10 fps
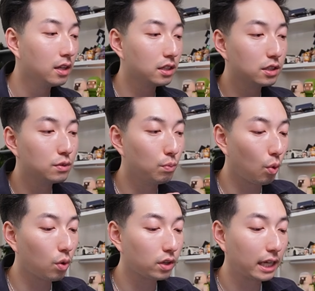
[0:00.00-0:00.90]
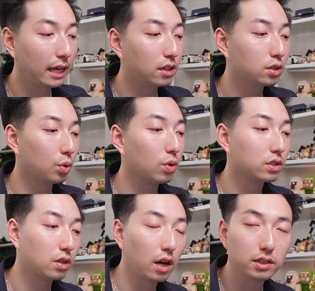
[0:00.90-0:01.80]
This is more catered
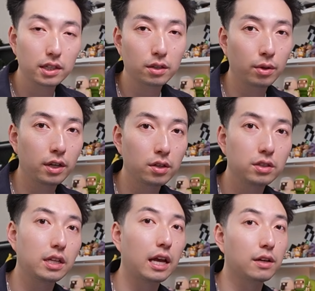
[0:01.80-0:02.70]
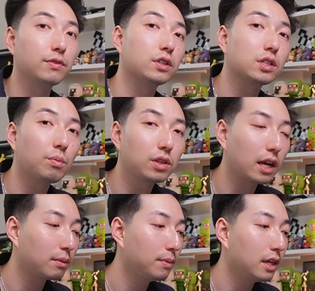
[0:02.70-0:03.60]
towards content creators, and if you're someone
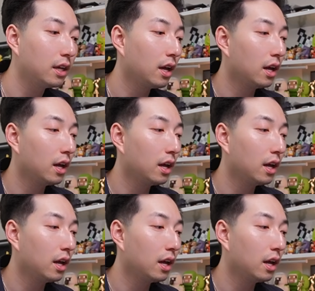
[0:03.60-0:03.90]
like me